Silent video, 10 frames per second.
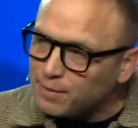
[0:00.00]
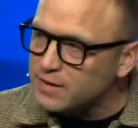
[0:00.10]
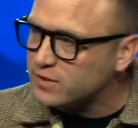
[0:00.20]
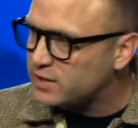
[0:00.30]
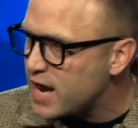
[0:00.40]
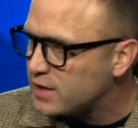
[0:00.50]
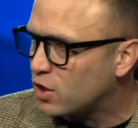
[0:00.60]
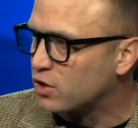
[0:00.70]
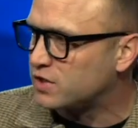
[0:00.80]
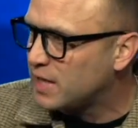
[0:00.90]
I believe
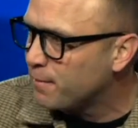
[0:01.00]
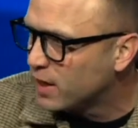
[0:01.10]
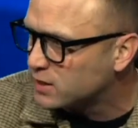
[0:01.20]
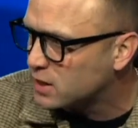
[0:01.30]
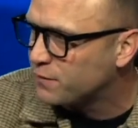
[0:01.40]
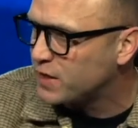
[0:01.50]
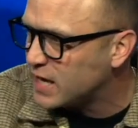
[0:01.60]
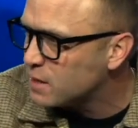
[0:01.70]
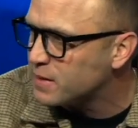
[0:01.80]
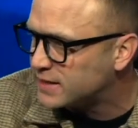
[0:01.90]
snakes are symbolism for
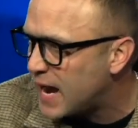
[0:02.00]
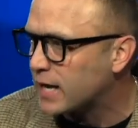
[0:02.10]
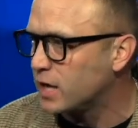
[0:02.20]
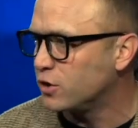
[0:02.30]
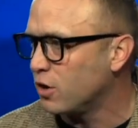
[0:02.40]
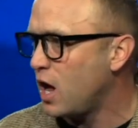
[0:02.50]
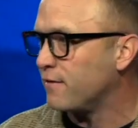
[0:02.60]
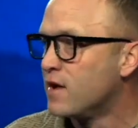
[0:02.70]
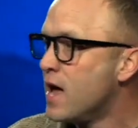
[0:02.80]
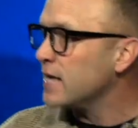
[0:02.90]
the enemy attacking in your
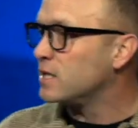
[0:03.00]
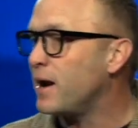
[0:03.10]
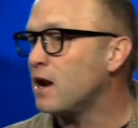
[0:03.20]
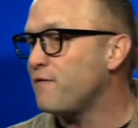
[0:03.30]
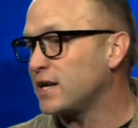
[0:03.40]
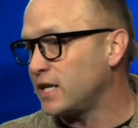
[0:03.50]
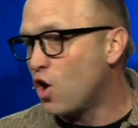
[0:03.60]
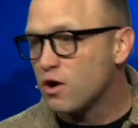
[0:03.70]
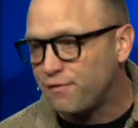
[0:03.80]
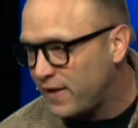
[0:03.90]
life. As a matter of fact,
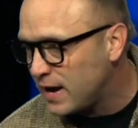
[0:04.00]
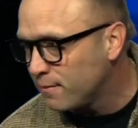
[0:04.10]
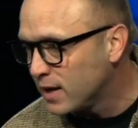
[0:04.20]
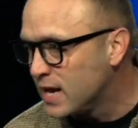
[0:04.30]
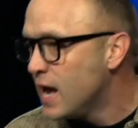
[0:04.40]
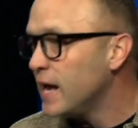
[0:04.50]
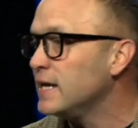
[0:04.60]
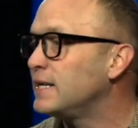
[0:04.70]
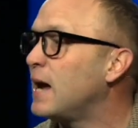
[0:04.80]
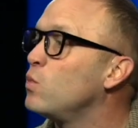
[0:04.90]
in our family,
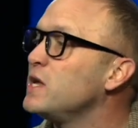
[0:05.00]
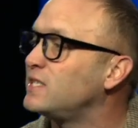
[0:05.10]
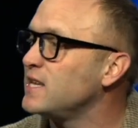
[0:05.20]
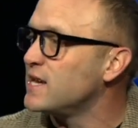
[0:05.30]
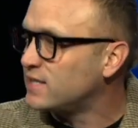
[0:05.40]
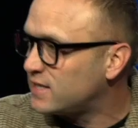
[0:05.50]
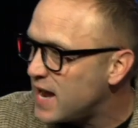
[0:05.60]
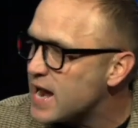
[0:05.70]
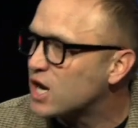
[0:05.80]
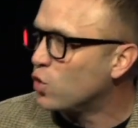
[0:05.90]
anytime we see a
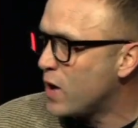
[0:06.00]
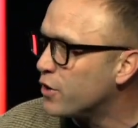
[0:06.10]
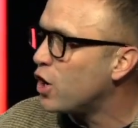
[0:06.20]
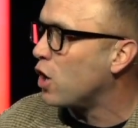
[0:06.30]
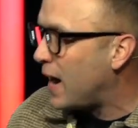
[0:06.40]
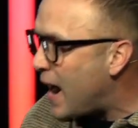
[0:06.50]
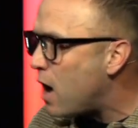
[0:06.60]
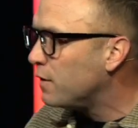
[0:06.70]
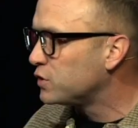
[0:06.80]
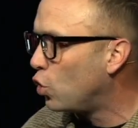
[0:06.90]
snake around our
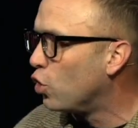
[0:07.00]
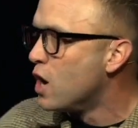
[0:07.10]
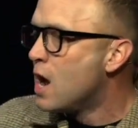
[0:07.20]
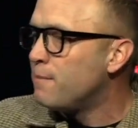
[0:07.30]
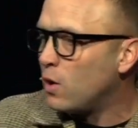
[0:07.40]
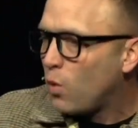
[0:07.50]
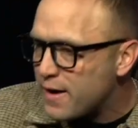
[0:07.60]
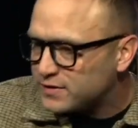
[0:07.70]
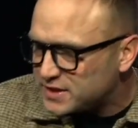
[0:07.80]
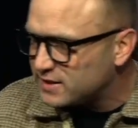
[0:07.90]
house, or my
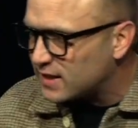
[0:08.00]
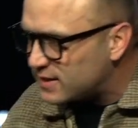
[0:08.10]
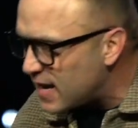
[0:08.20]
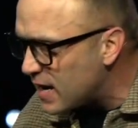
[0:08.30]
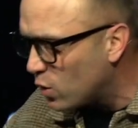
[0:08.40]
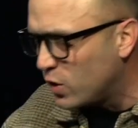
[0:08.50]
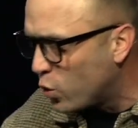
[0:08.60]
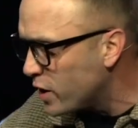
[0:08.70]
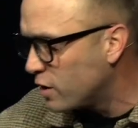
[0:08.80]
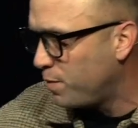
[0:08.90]
wife sees a snake
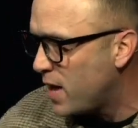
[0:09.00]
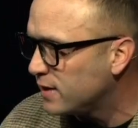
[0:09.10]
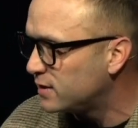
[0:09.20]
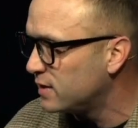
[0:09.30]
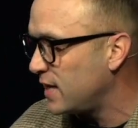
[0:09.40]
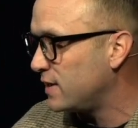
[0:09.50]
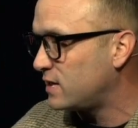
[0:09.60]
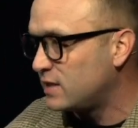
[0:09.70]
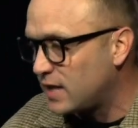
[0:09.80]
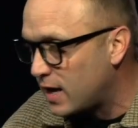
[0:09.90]
in weird places,
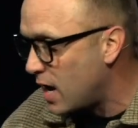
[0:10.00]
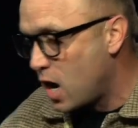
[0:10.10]
it's